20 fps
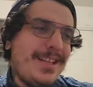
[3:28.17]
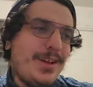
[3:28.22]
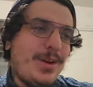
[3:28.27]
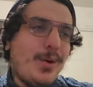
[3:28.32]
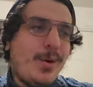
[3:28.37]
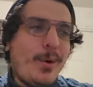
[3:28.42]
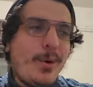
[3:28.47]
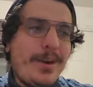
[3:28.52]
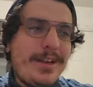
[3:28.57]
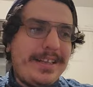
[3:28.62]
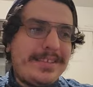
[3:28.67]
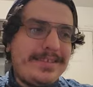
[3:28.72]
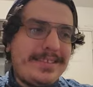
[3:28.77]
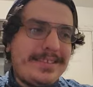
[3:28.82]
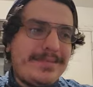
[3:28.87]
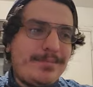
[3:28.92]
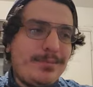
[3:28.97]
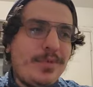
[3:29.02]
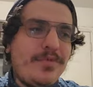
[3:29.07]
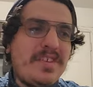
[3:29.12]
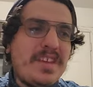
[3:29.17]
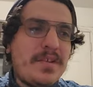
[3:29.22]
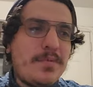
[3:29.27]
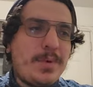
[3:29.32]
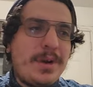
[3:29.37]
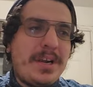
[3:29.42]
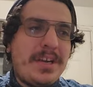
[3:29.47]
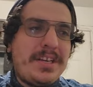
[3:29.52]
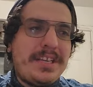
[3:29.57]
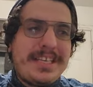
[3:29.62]
Or there's this movie
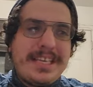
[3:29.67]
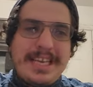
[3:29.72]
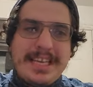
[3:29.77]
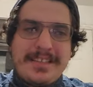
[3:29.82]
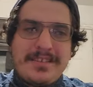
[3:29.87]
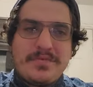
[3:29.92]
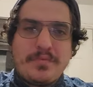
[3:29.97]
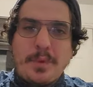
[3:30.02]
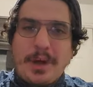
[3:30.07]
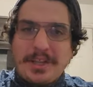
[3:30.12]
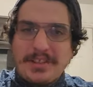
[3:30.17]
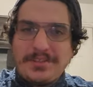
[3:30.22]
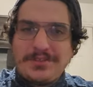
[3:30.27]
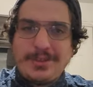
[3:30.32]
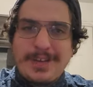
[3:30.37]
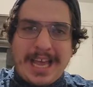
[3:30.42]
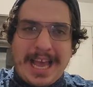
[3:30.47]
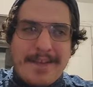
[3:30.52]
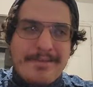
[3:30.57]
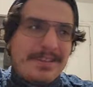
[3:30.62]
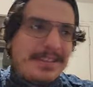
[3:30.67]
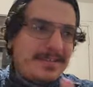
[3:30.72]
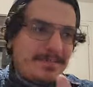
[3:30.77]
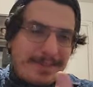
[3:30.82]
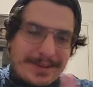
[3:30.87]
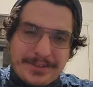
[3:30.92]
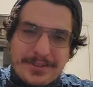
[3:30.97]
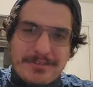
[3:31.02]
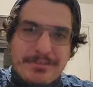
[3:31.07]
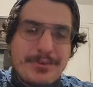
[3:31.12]
where the kid wants to have this
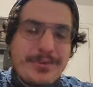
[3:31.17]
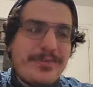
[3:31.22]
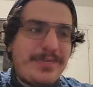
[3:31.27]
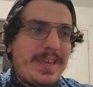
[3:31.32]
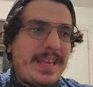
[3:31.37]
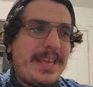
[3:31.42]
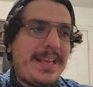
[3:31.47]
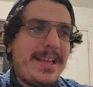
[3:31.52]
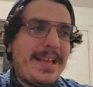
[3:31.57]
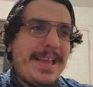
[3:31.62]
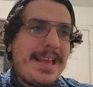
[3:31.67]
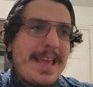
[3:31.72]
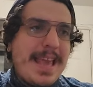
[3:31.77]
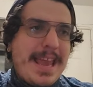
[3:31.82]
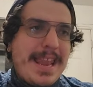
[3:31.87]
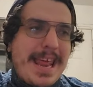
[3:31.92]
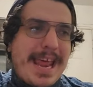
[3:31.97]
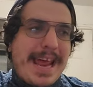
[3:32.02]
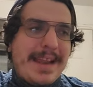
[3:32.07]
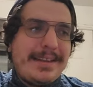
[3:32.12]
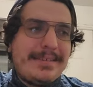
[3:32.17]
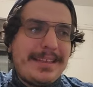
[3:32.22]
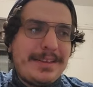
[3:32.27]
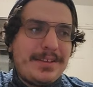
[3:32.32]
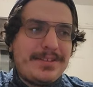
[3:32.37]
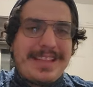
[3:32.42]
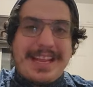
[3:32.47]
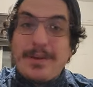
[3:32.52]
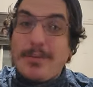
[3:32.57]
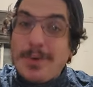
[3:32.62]
special movie, and Adam
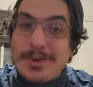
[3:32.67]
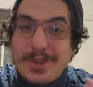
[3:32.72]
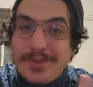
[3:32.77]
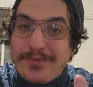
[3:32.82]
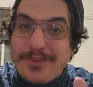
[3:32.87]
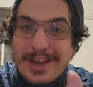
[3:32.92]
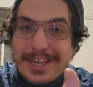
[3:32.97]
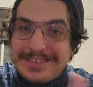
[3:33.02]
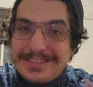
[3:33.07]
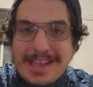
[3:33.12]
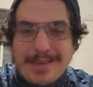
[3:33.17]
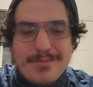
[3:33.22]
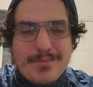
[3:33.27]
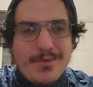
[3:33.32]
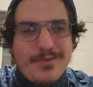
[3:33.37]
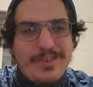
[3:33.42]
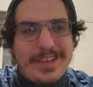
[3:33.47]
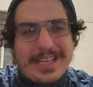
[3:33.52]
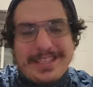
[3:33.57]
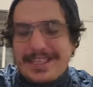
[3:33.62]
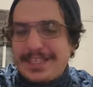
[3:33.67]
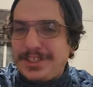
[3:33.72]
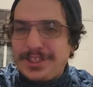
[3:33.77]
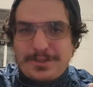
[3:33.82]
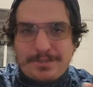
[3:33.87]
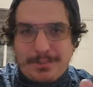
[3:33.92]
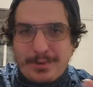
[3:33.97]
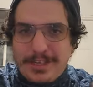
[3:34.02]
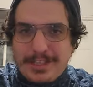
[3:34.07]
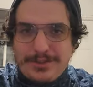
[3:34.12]
Sandler's like, what the fuck is that movie? And then
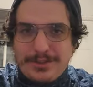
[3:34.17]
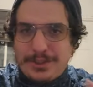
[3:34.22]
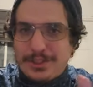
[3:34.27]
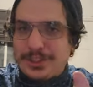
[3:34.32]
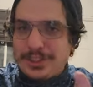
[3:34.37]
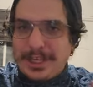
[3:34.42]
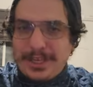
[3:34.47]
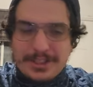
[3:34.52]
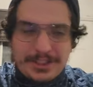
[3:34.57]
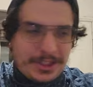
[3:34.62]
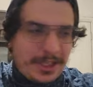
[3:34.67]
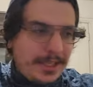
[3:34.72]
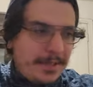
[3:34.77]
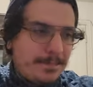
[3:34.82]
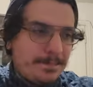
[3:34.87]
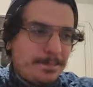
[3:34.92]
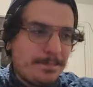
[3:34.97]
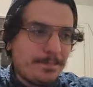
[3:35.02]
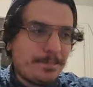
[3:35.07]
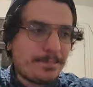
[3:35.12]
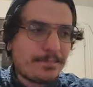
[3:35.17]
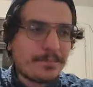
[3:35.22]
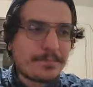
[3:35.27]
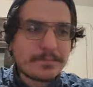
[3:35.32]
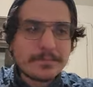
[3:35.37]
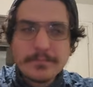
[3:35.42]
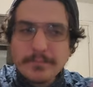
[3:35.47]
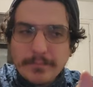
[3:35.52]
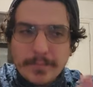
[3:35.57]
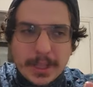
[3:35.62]
just put him to shut him
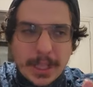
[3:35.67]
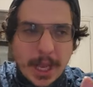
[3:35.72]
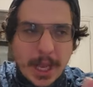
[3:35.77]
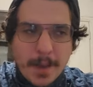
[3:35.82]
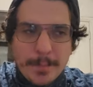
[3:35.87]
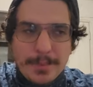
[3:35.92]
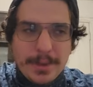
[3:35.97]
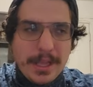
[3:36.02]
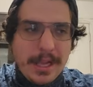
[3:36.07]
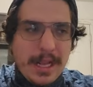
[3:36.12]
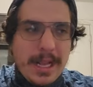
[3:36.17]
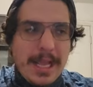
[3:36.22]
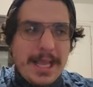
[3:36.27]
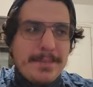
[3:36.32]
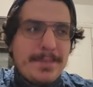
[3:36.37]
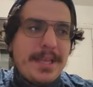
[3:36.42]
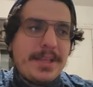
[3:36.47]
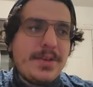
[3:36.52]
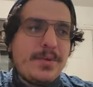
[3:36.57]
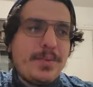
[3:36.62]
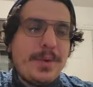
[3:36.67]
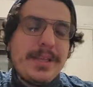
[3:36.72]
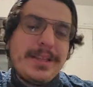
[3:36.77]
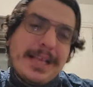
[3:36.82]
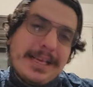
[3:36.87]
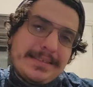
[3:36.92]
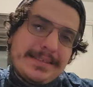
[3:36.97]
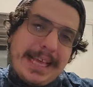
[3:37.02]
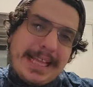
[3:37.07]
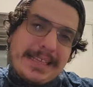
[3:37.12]
up. Then you
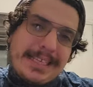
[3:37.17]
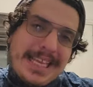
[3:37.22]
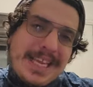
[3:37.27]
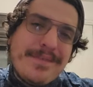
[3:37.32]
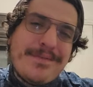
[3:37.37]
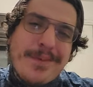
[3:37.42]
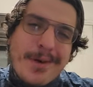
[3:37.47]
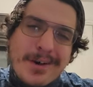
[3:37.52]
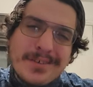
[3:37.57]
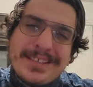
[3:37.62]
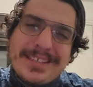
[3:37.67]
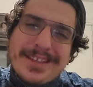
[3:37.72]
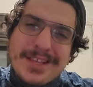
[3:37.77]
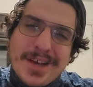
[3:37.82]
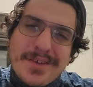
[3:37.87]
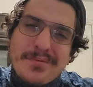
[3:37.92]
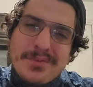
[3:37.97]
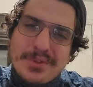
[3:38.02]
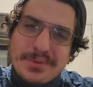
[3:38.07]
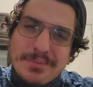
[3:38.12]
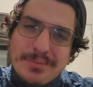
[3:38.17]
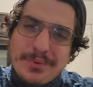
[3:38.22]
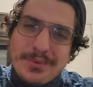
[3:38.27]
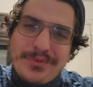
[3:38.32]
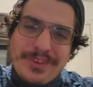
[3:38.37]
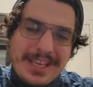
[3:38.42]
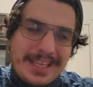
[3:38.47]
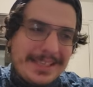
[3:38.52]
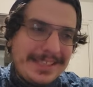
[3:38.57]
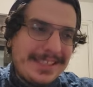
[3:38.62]
realize that he falls in love with the
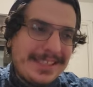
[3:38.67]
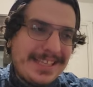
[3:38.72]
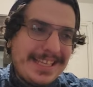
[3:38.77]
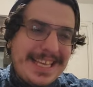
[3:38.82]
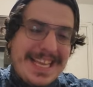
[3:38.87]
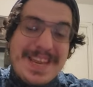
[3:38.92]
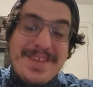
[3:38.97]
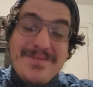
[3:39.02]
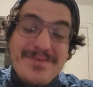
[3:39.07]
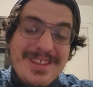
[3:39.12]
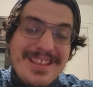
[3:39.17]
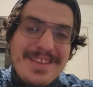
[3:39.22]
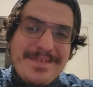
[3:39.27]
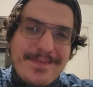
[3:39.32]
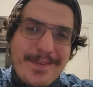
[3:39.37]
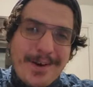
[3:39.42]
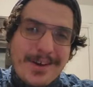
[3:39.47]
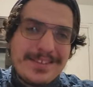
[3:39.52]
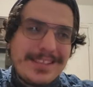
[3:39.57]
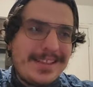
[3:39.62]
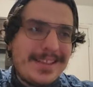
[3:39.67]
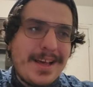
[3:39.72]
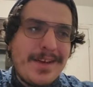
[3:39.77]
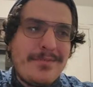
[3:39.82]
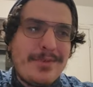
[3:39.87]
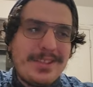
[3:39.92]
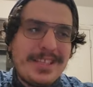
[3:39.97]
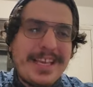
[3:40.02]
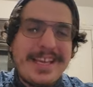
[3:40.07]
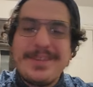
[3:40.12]
movie. He really falls in
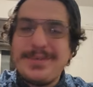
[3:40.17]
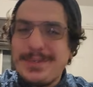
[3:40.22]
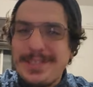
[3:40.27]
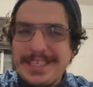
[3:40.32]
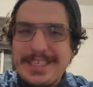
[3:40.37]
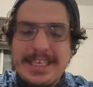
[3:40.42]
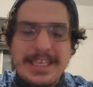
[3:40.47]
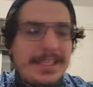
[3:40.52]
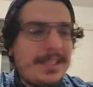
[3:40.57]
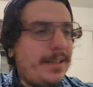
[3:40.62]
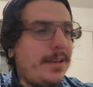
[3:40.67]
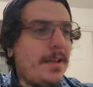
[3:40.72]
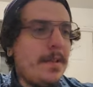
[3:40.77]
love with the kid.